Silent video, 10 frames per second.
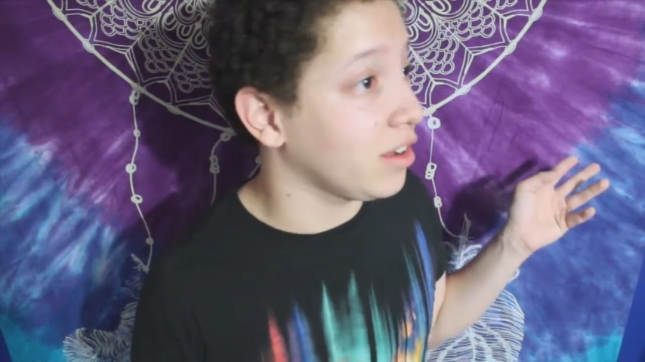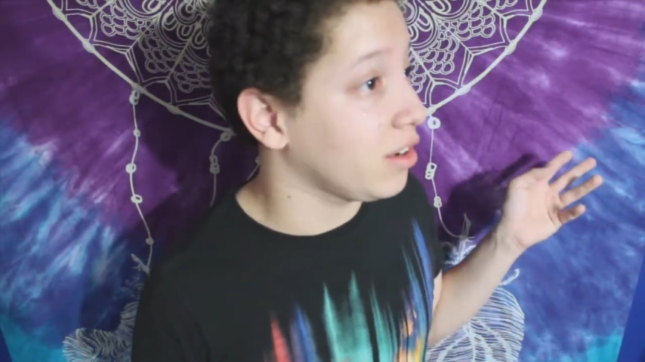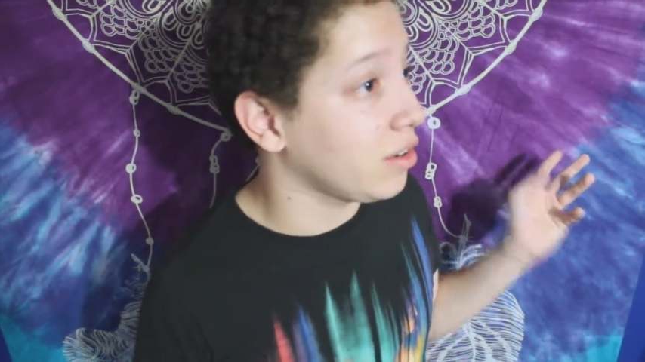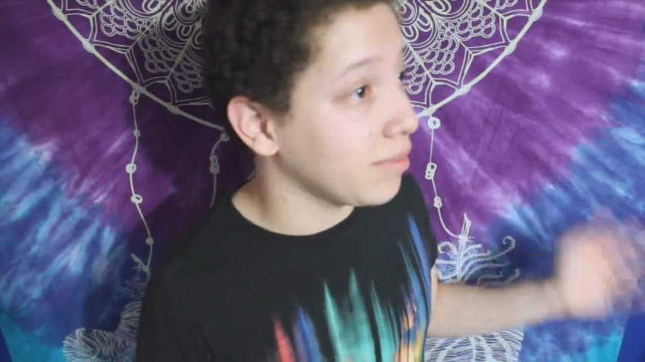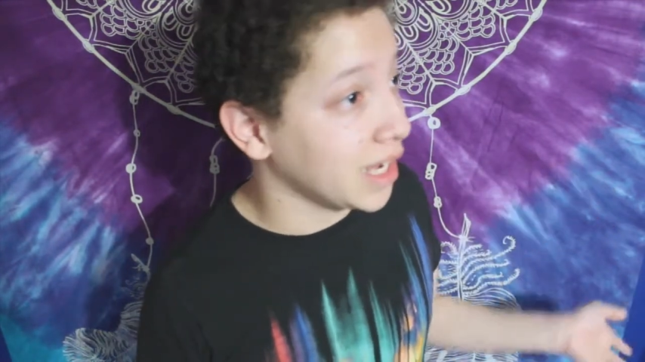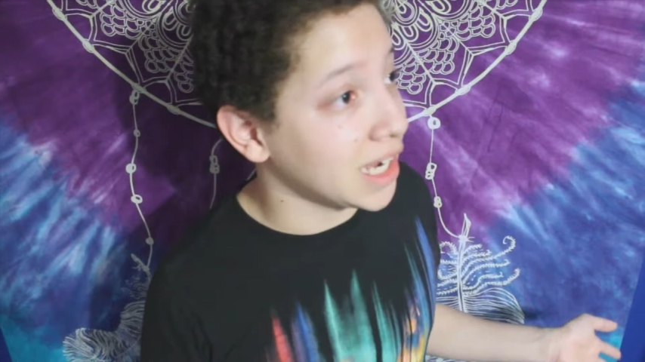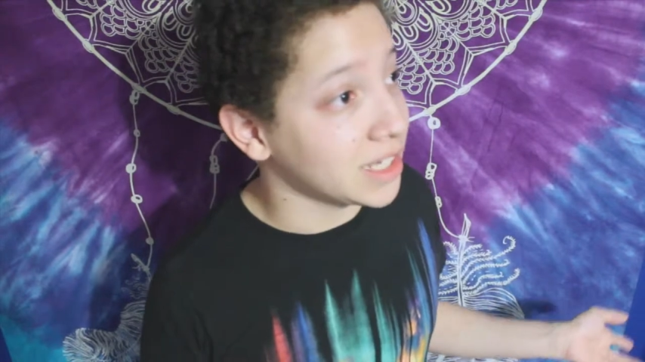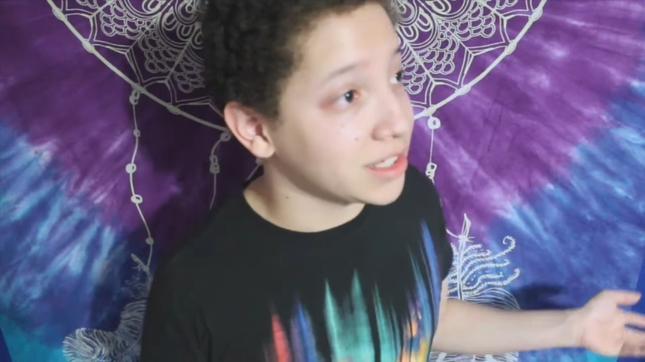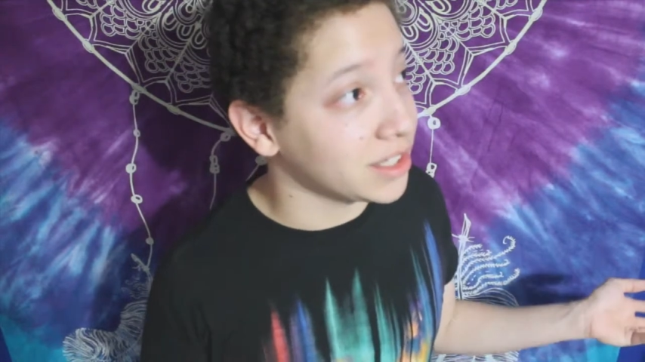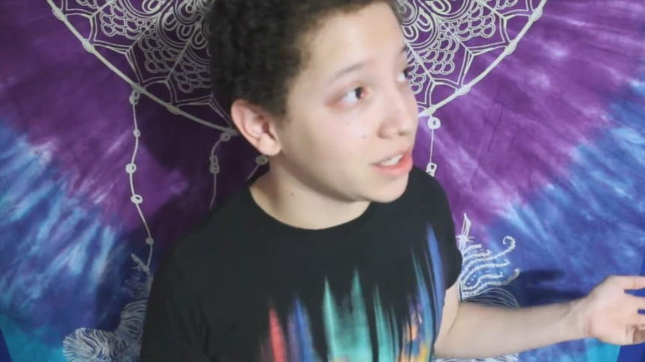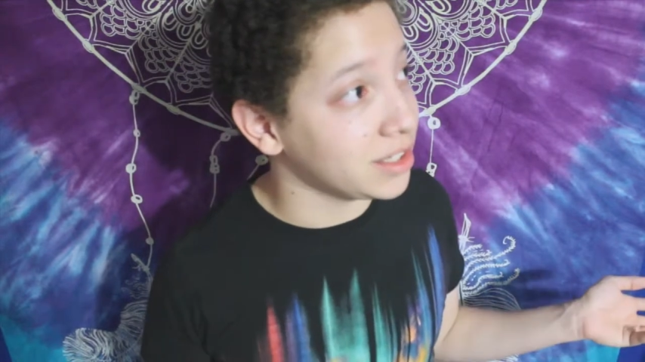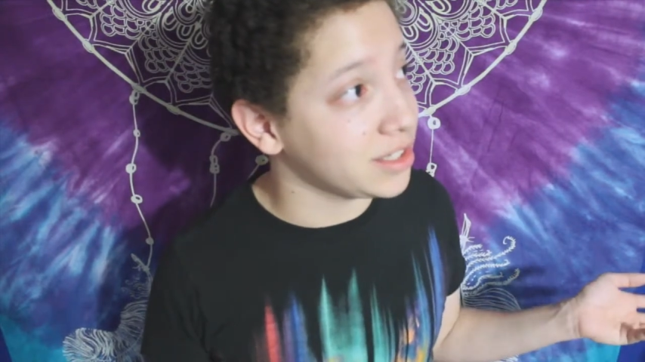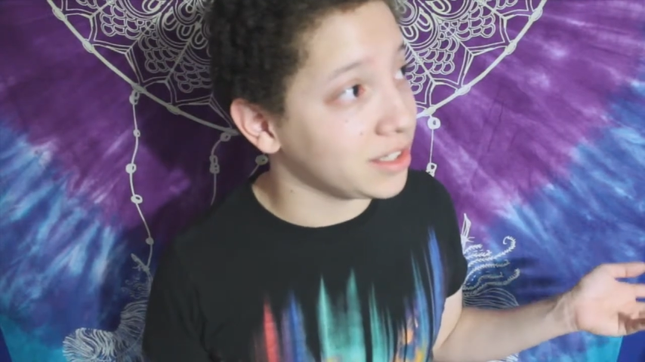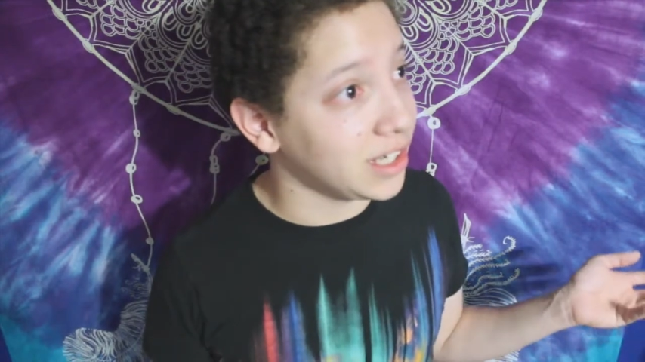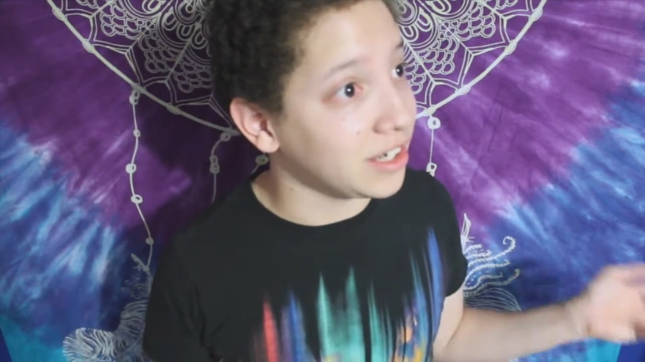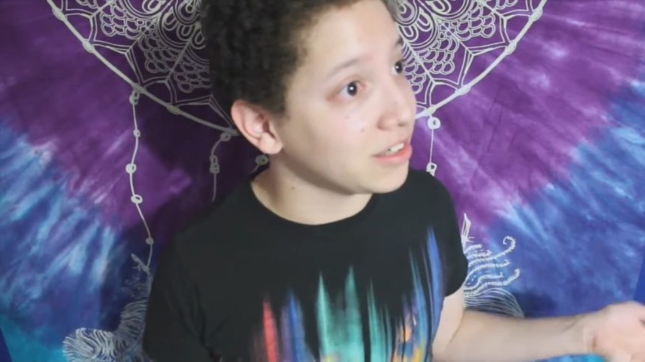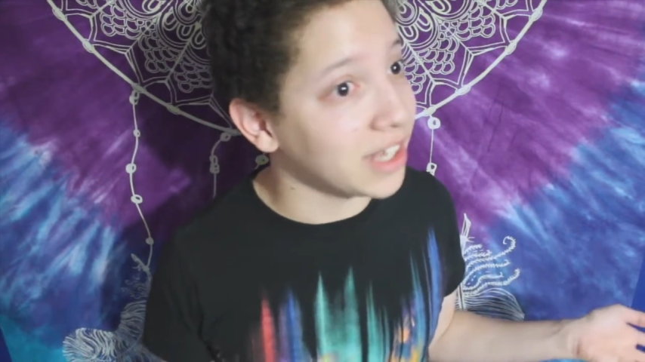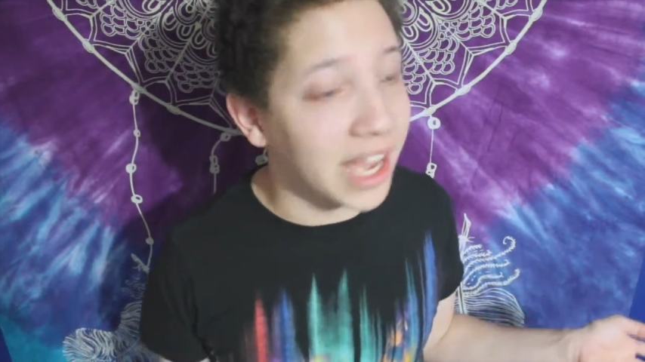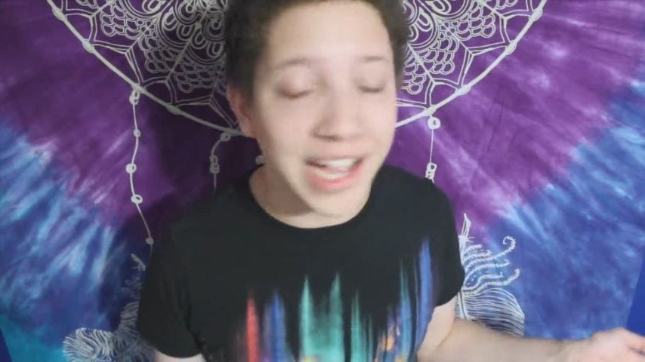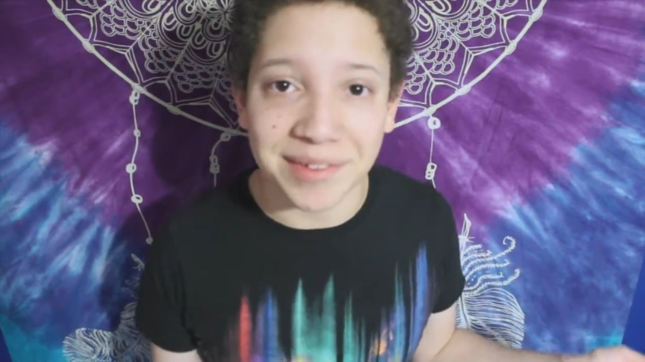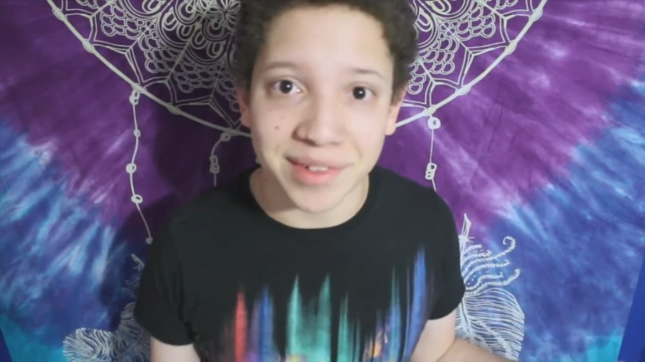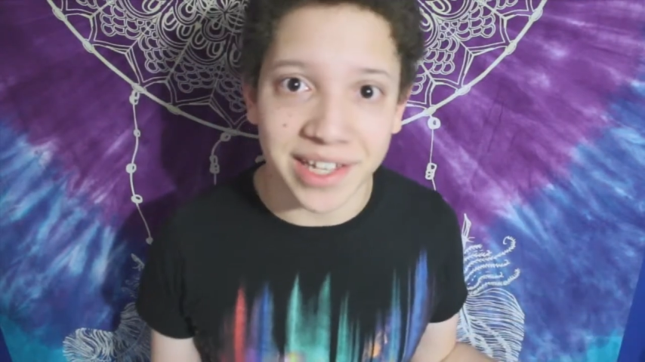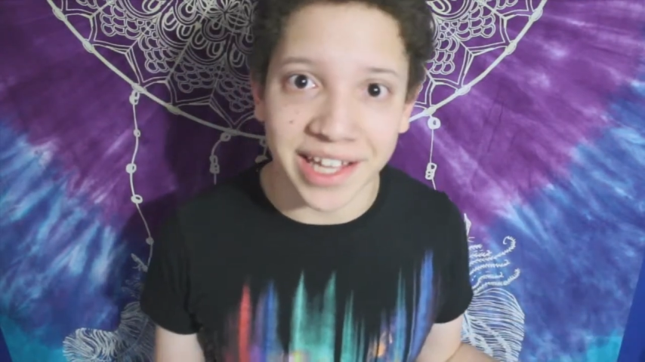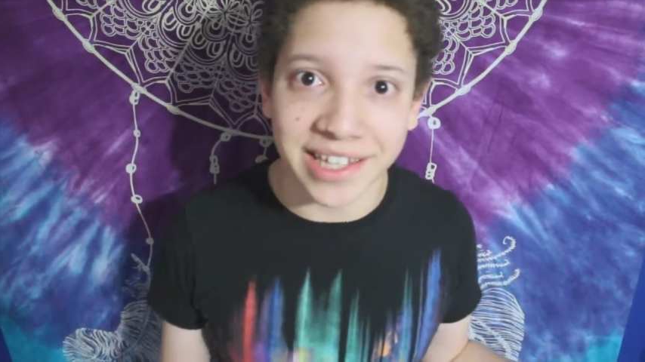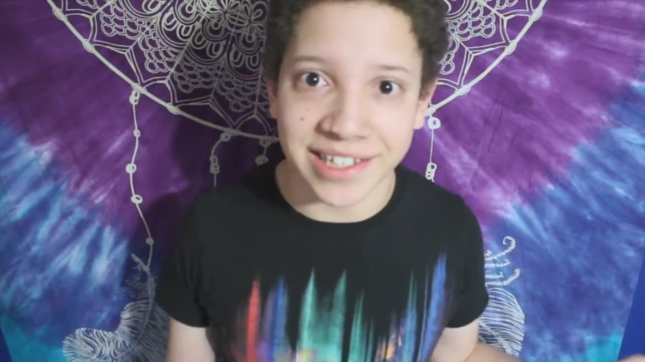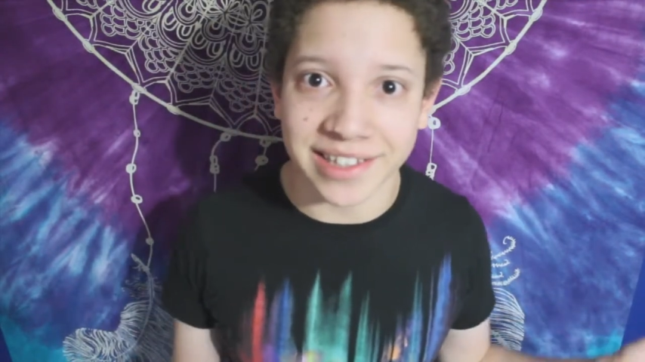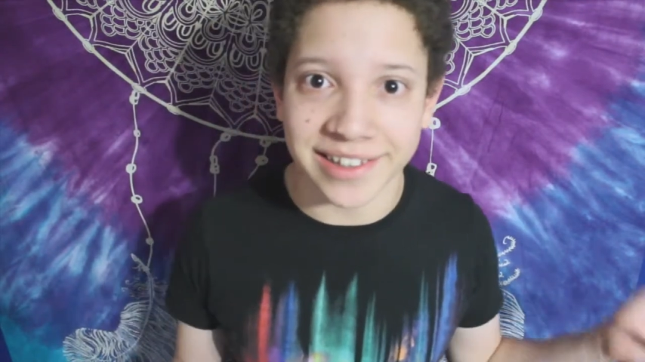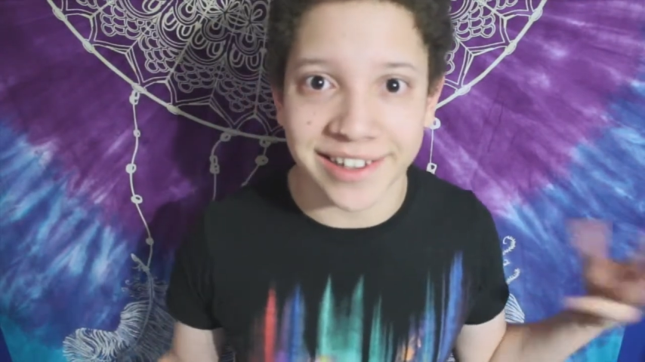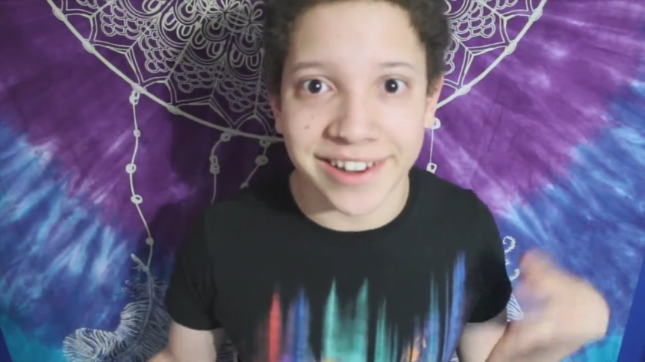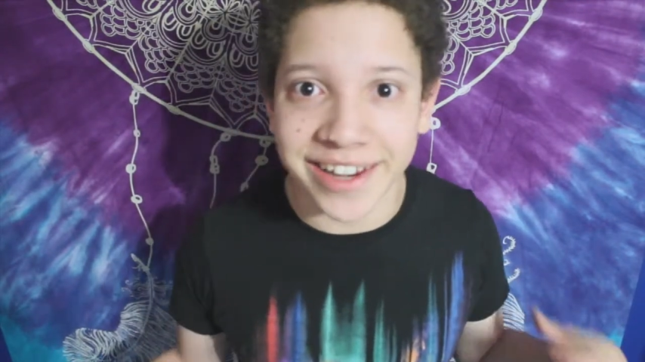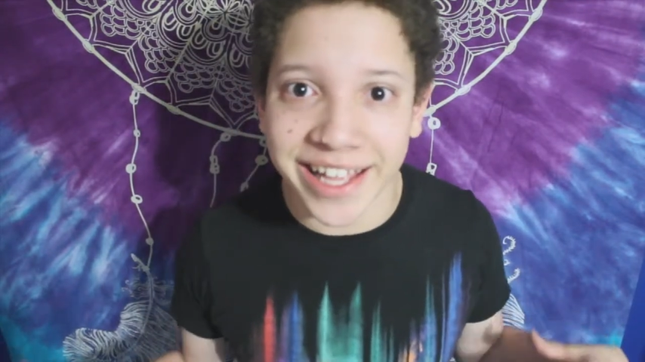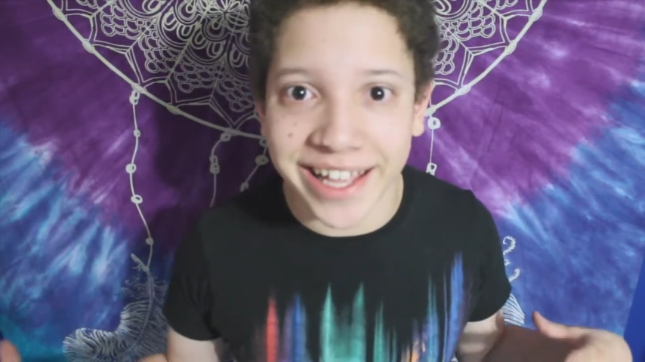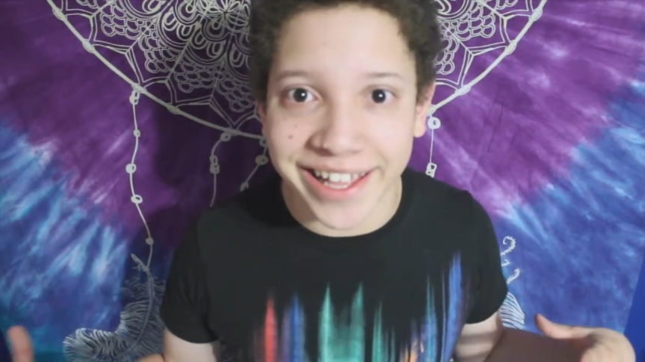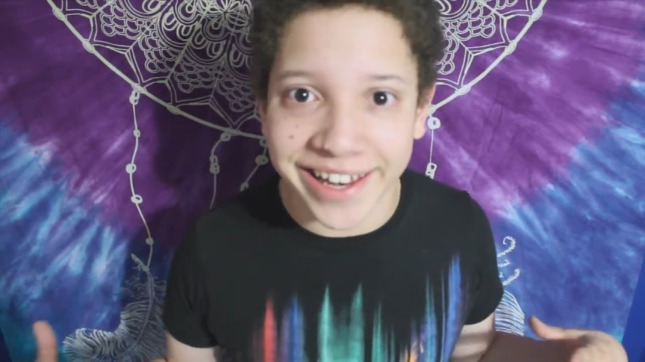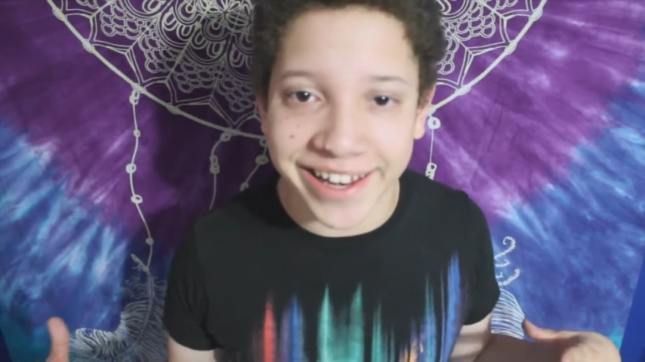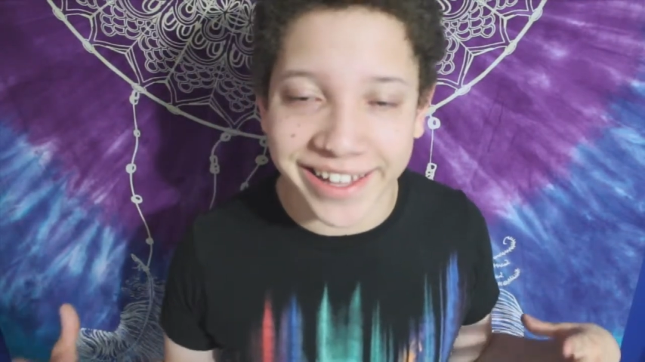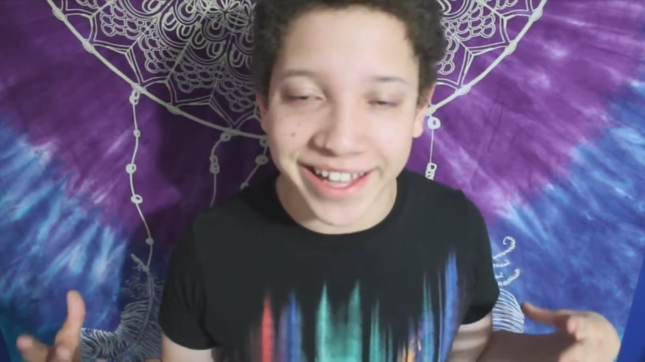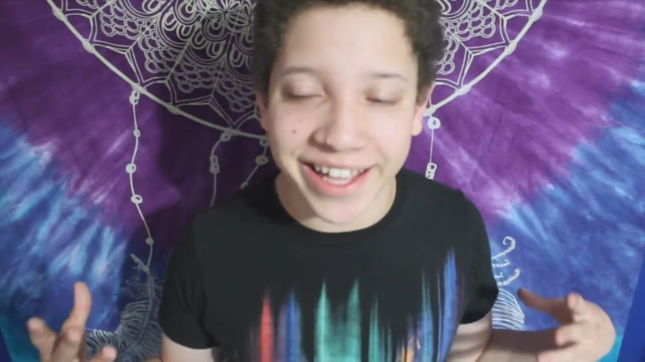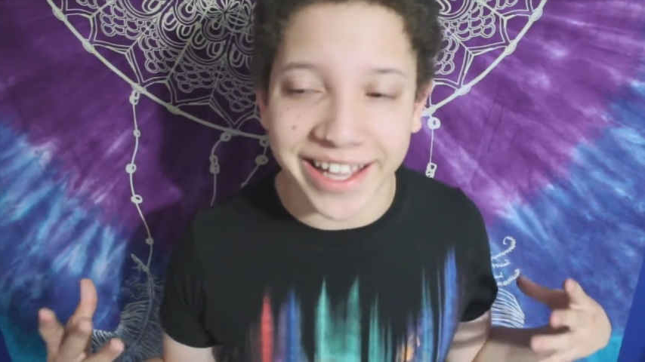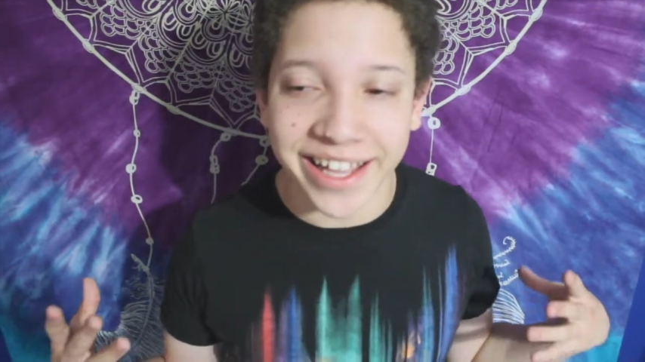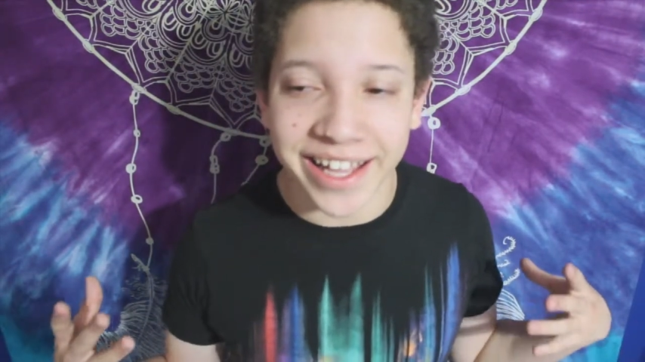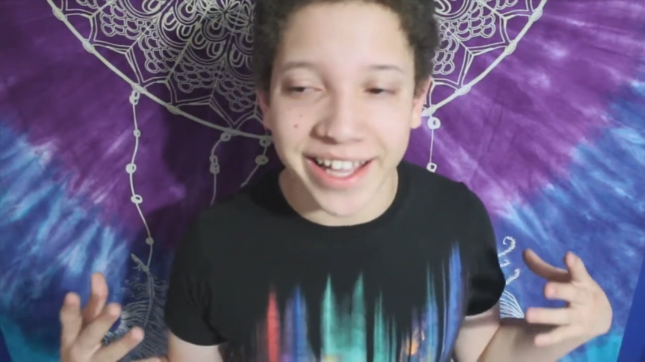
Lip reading: oh my gosh, such little time to like learn it, and it's like,